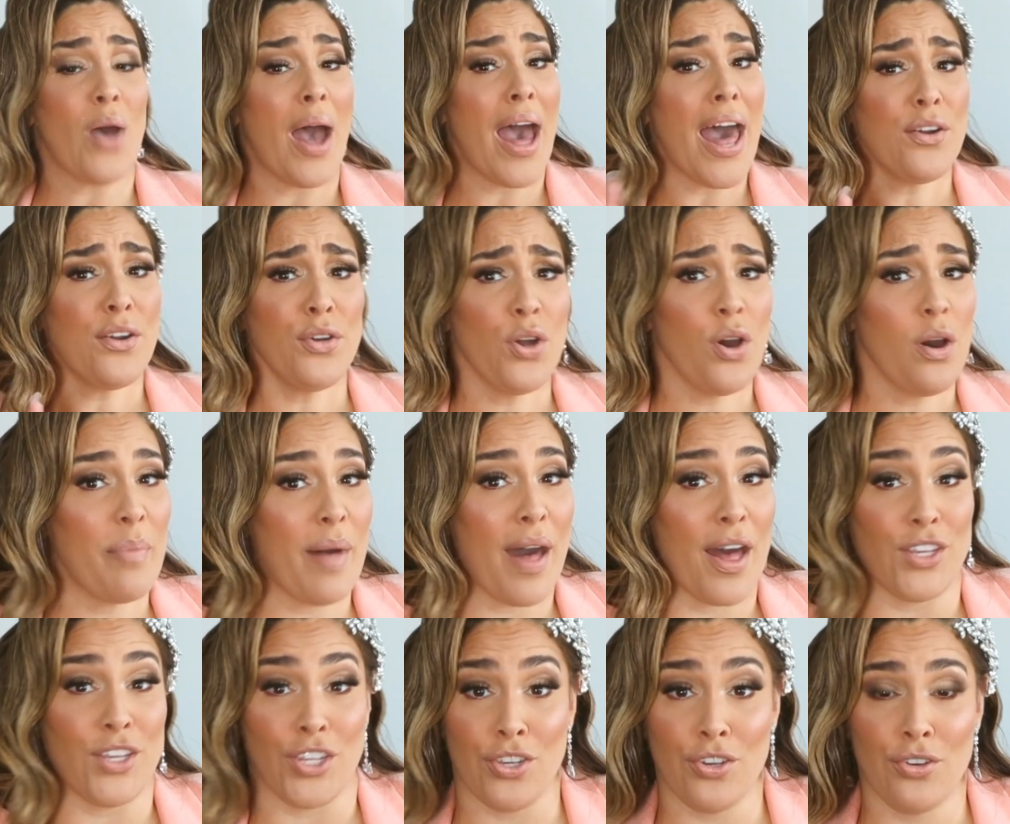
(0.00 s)
I don't know
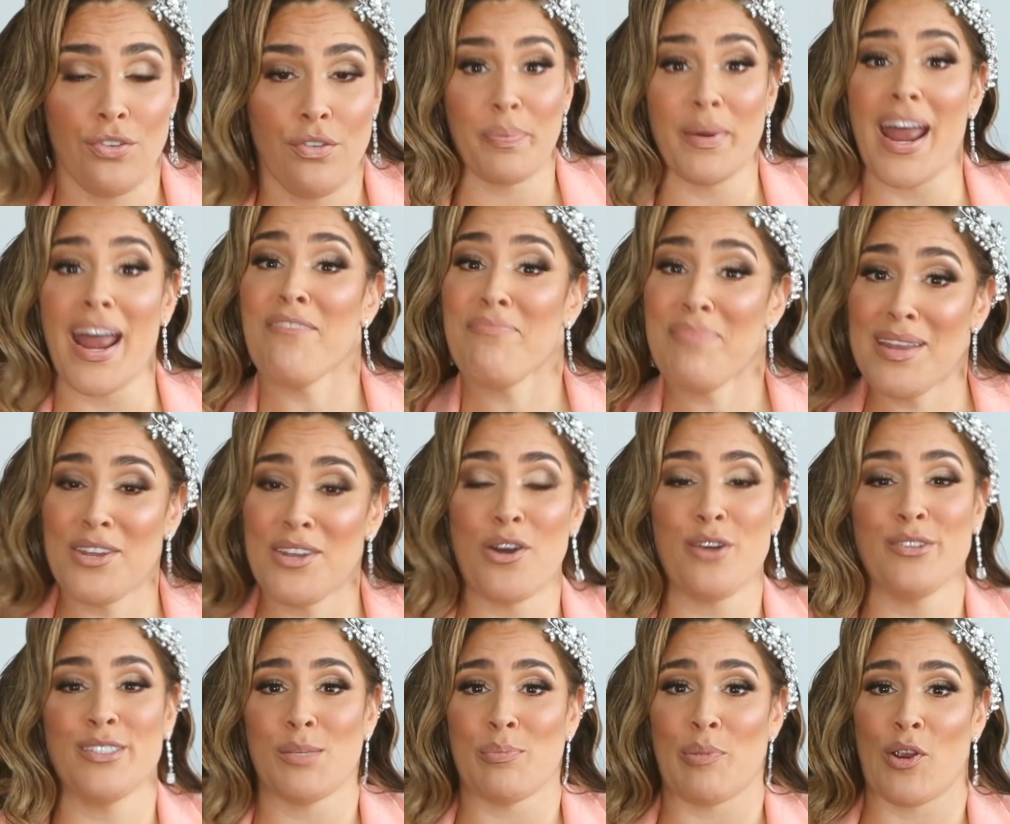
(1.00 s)
about you, but I've been
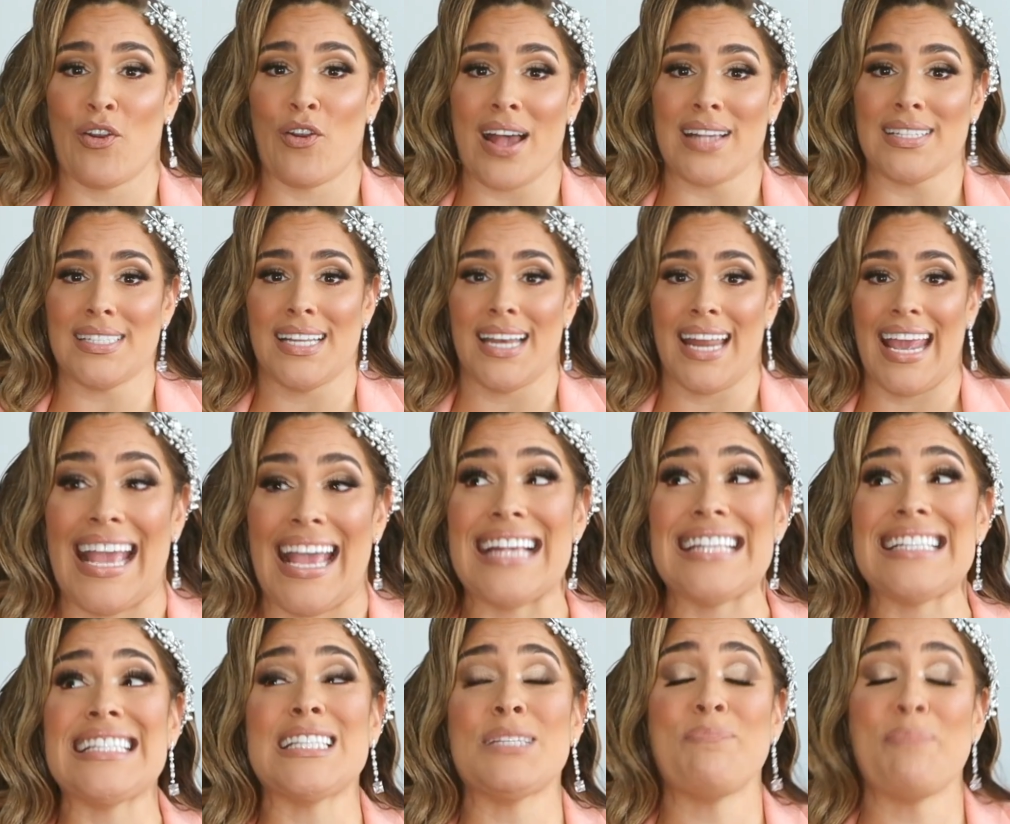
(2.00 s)
known to procrastinate.
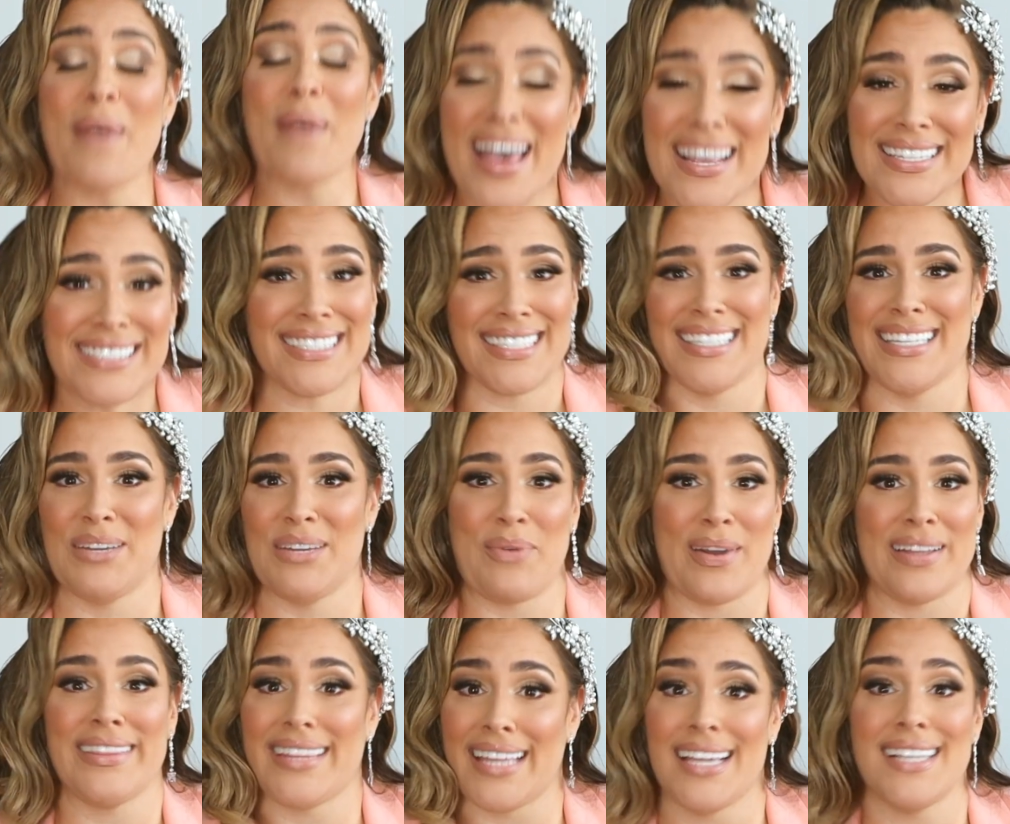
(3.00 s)
especially
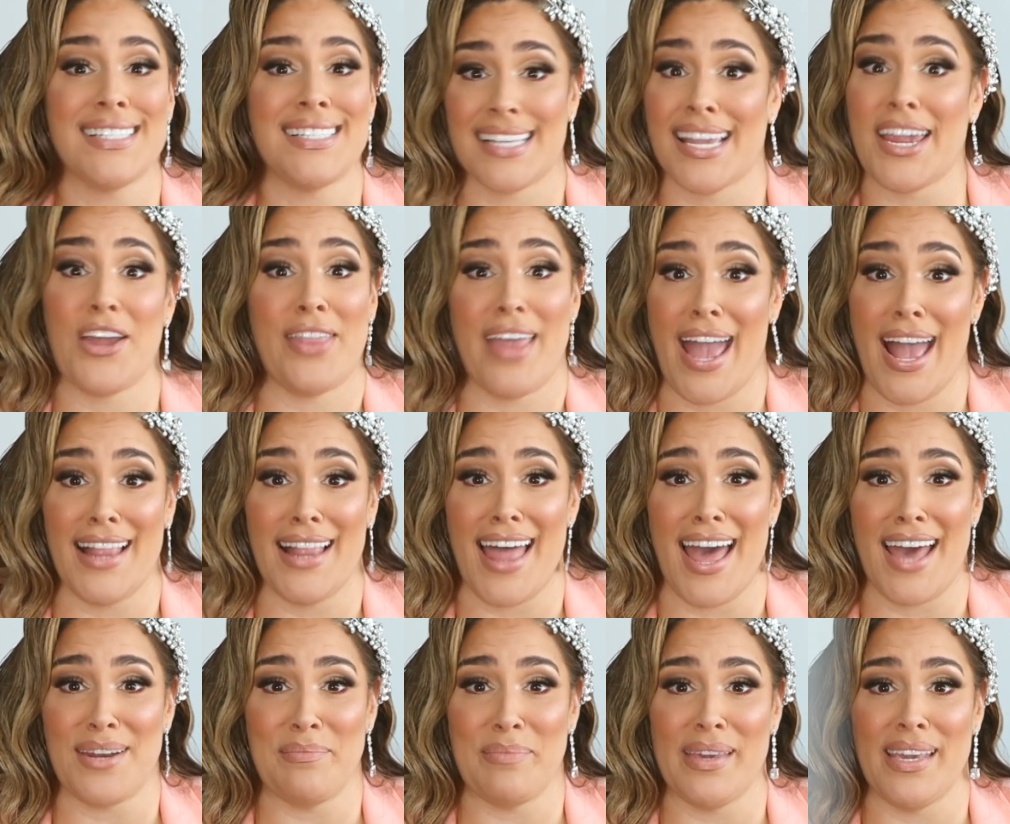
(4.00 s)
when things scare the hell
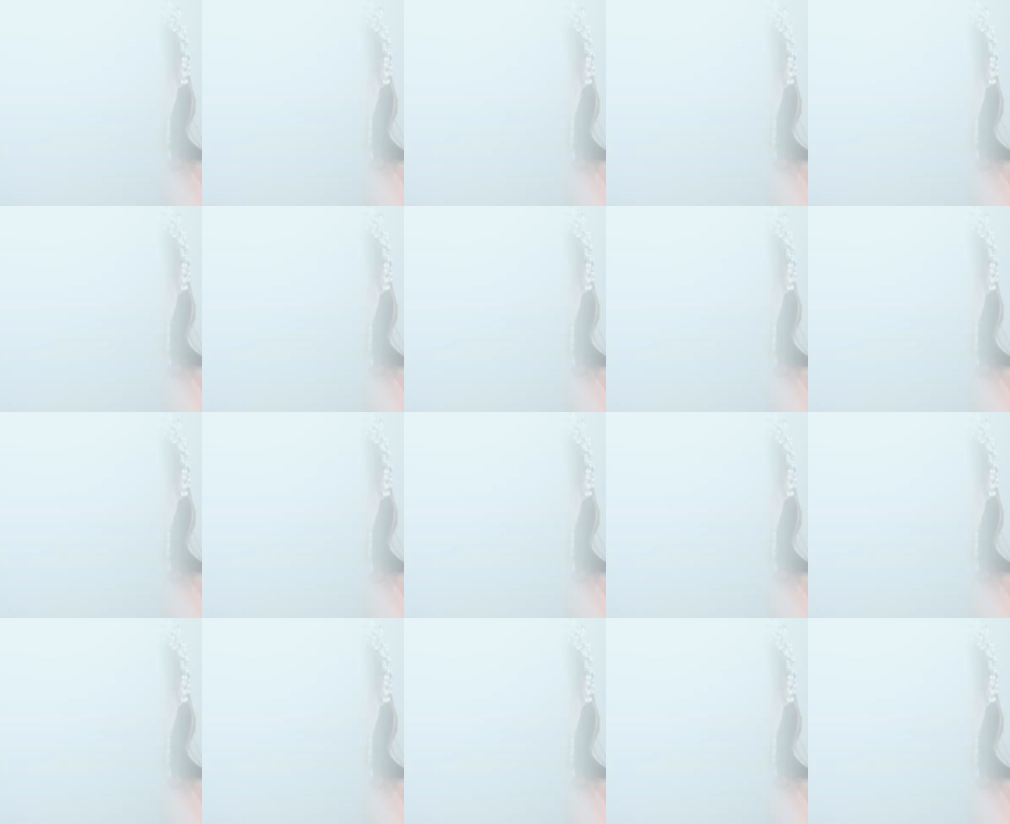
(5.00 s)
out of me.